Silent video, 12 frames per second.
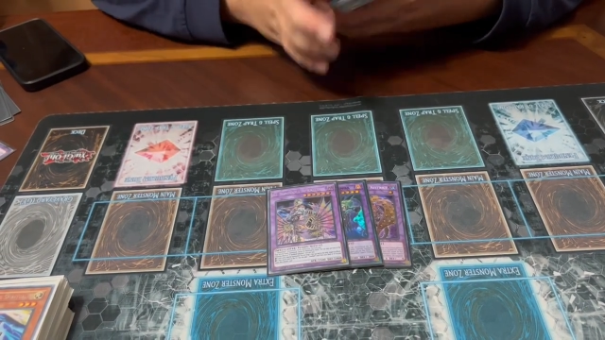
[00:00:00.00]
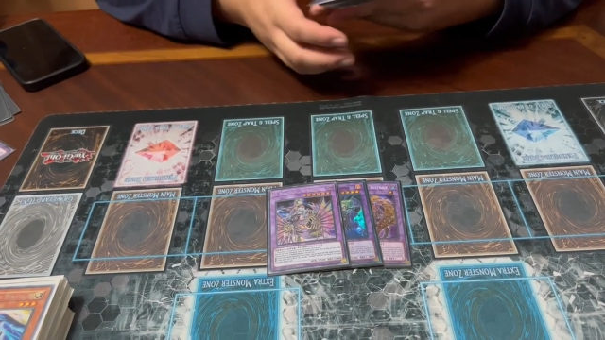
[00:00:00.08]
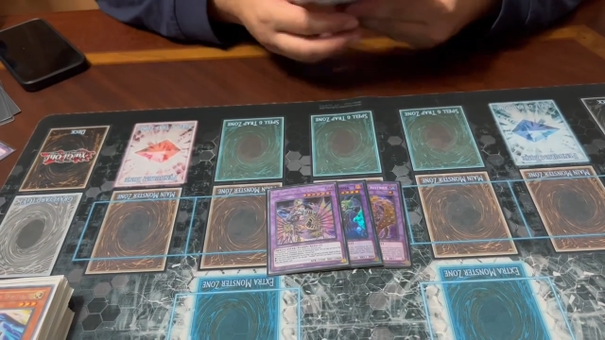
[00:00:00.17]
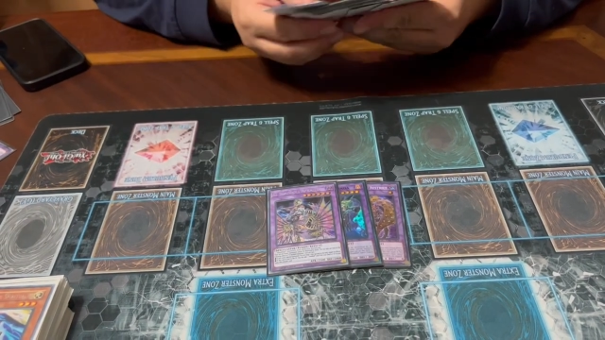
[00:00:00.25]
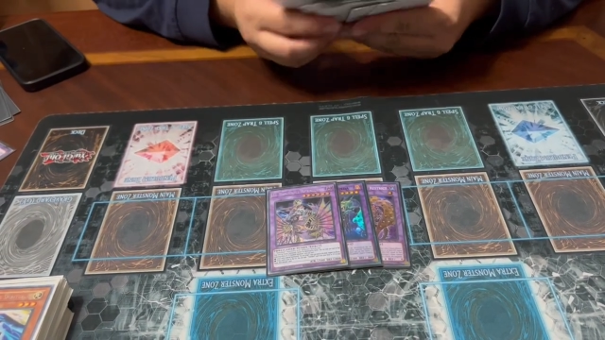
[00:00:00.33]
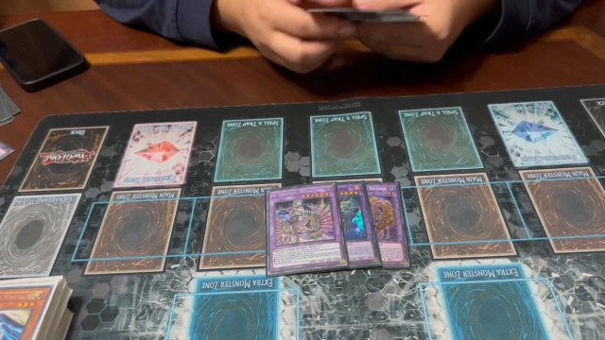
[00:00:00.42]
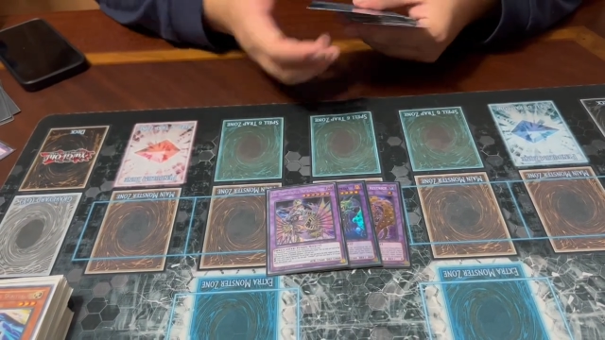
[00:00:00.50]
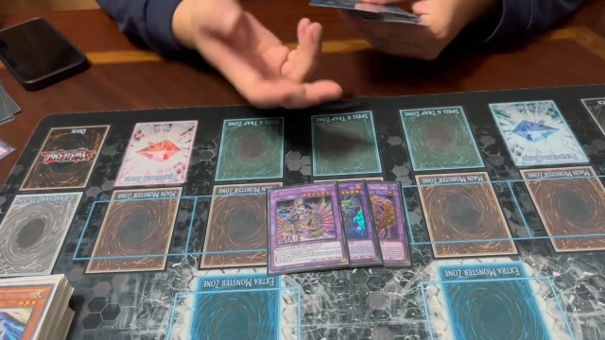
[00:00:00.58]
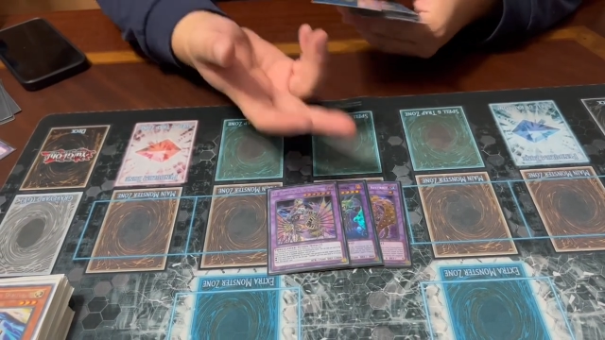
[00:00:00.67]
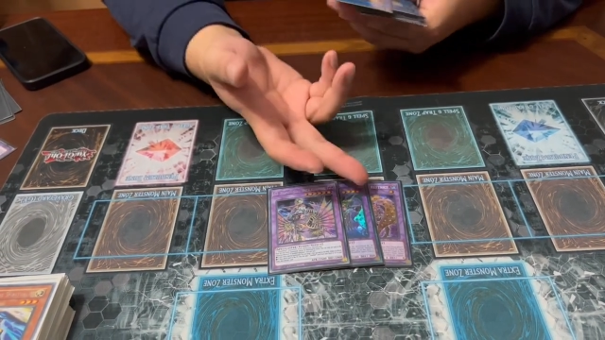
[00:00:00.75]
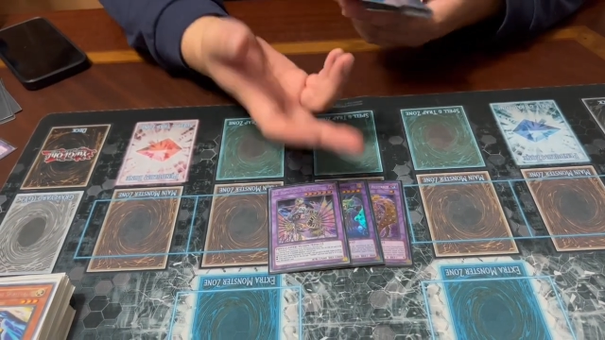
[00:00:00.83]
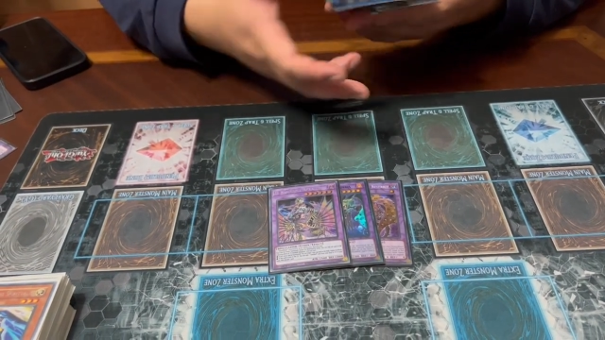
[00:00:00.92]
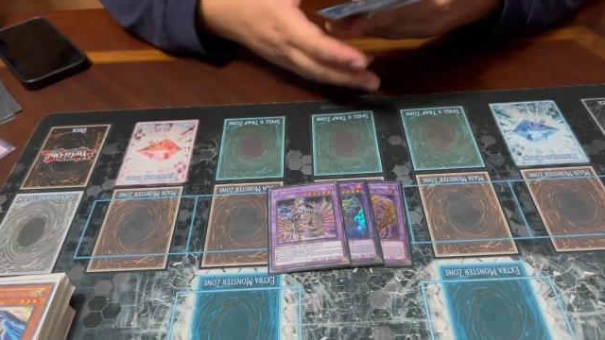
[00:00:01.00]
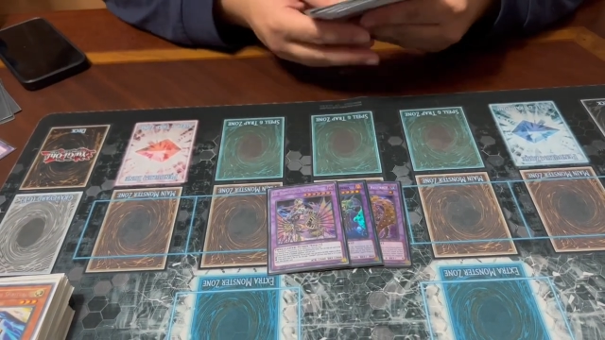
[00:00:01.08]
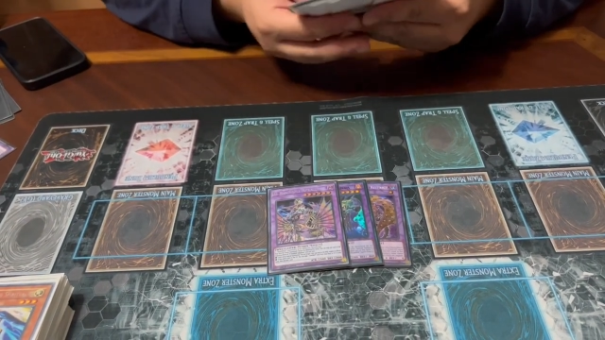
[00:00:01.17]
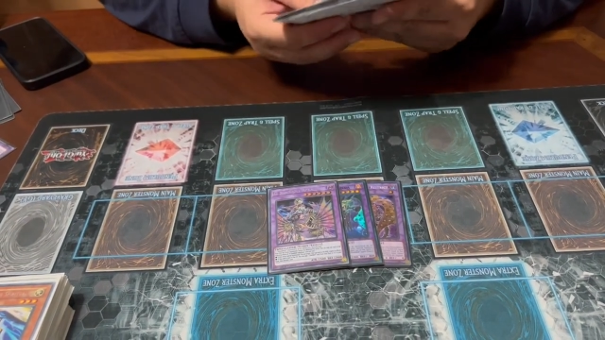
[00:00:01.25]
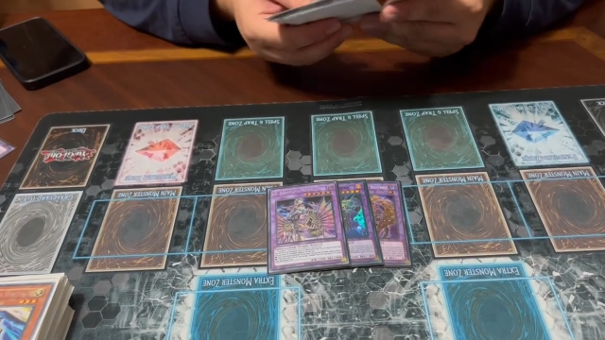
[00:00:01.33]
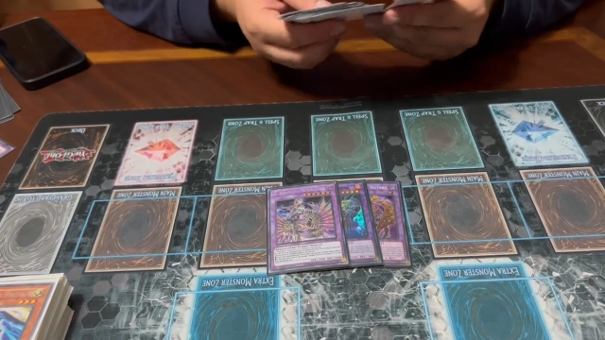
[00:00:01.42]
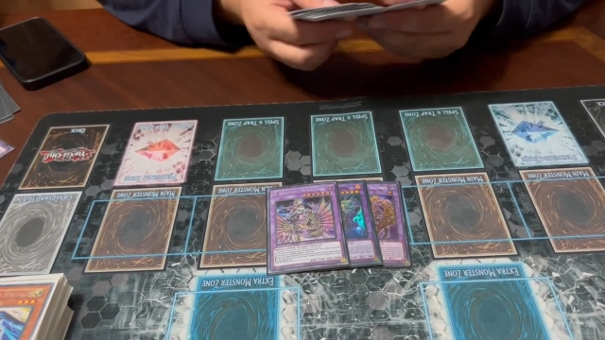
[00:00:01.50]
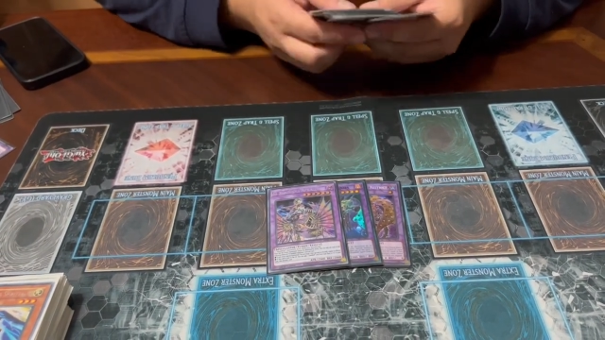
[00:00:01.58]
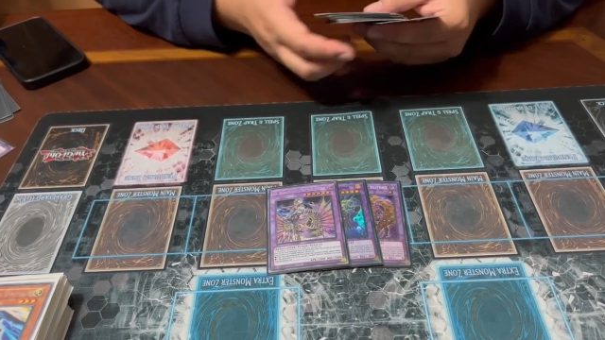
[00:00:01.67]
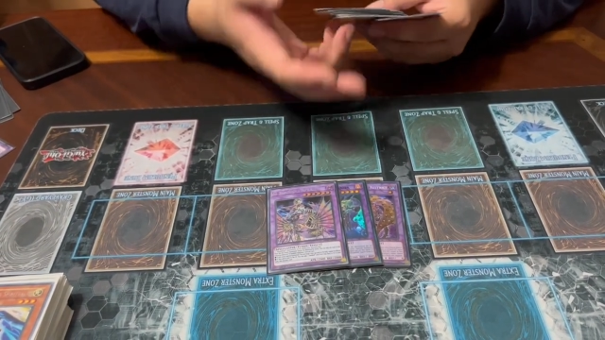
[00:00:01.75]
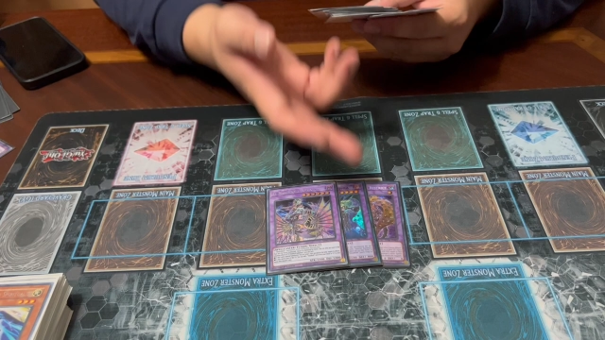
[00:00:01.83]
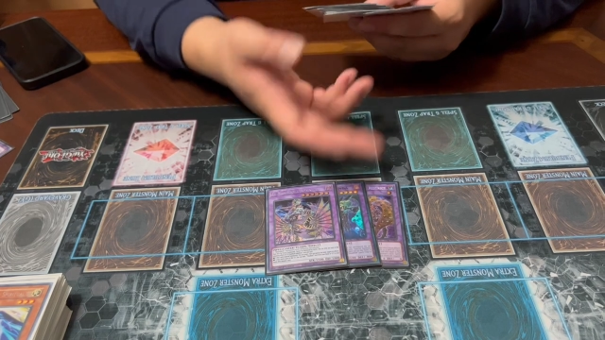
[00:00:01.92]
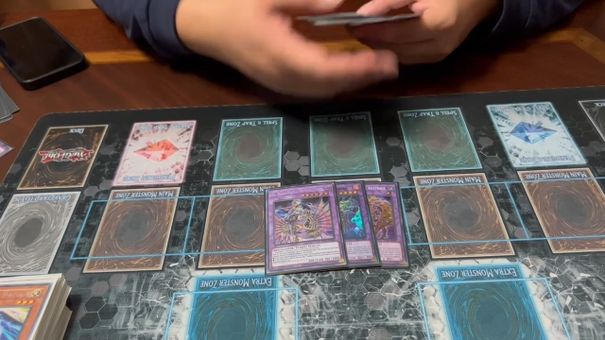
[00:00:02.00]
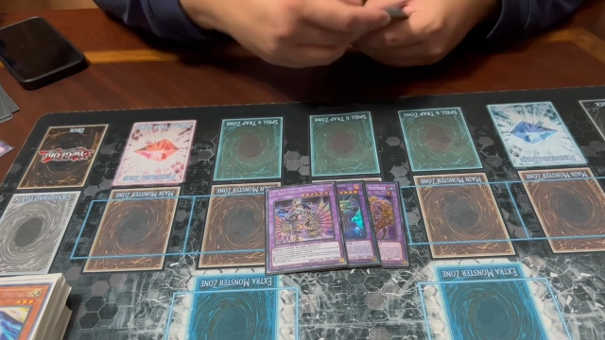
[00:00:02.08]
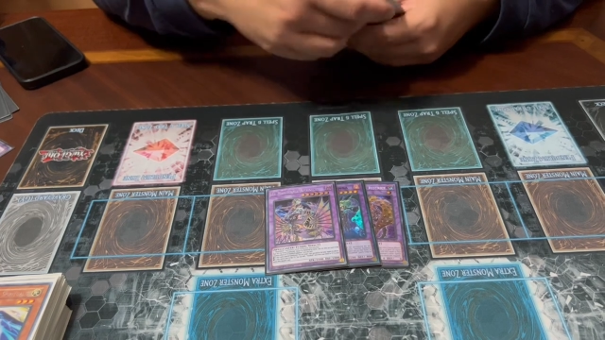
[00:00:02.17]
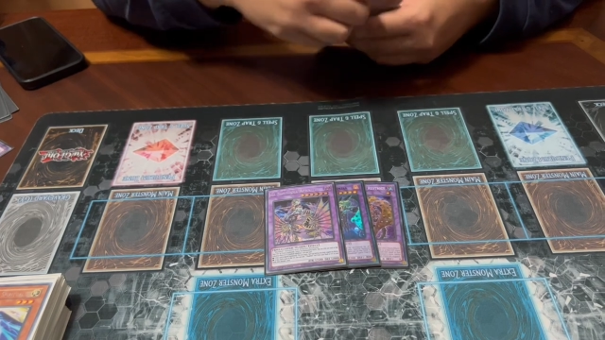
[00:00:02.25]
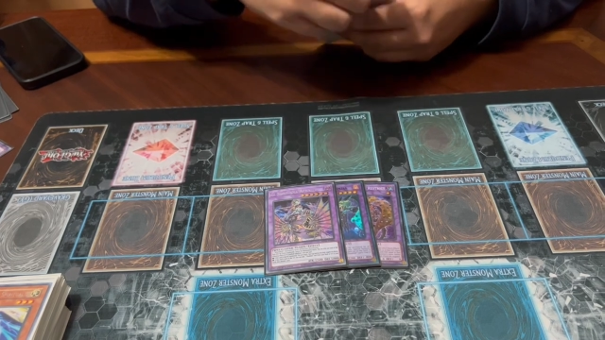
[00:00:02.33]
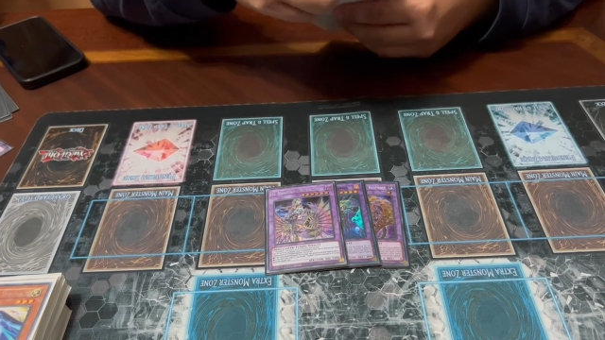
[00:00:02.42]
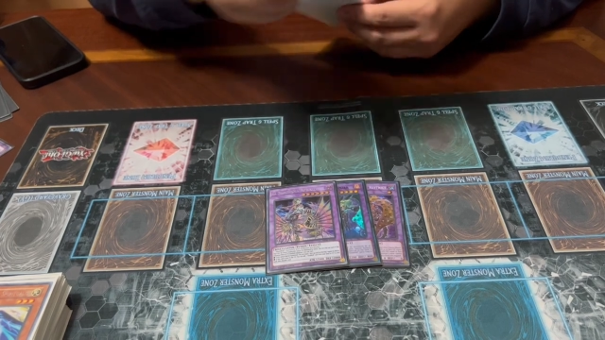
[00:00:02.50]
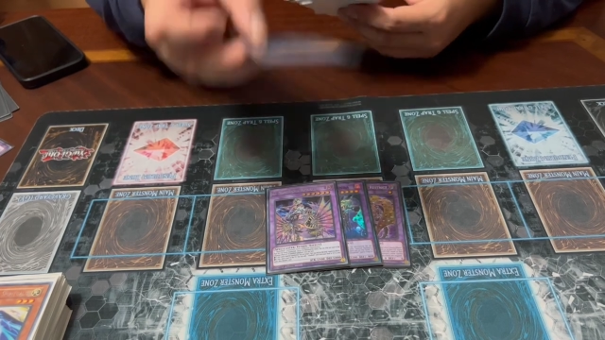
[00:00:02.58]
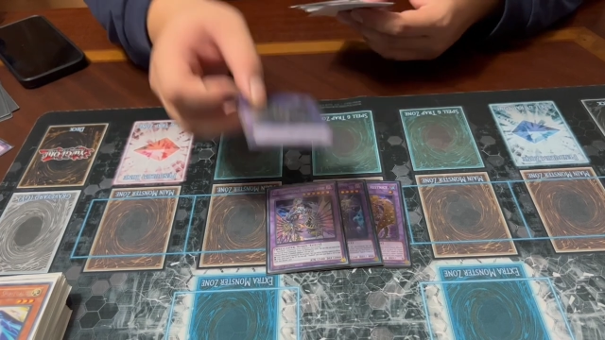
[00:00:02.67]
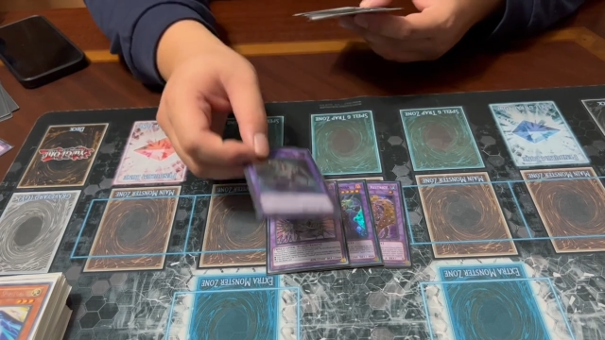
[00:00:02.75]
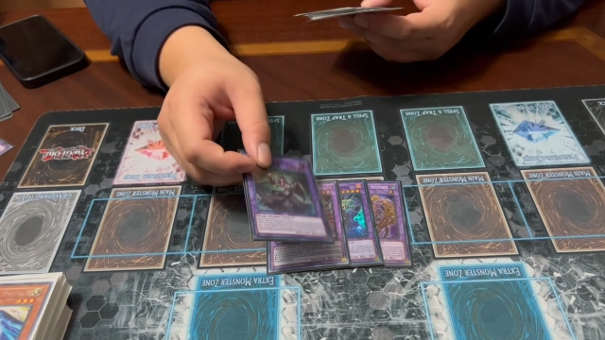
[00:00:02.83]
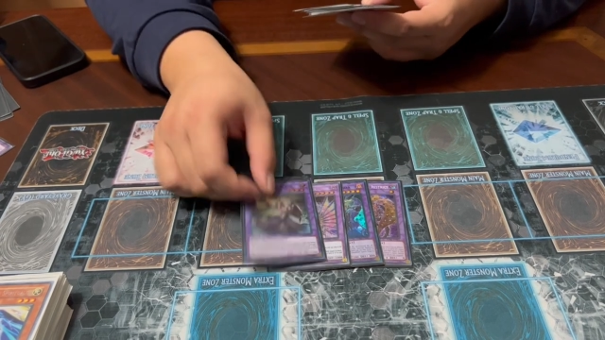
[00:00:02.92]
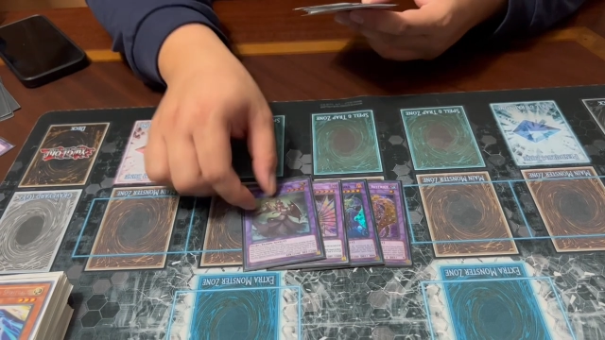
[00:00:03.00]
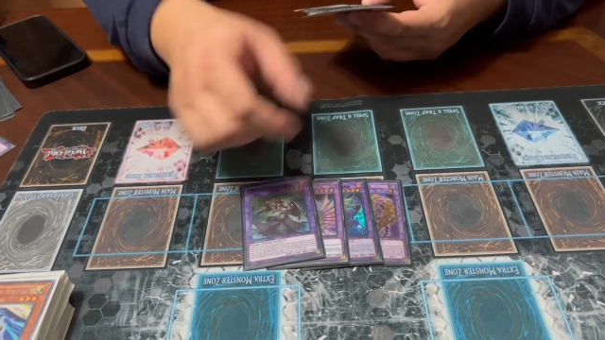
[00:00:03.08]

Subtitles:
Nobody's mouth can be seen.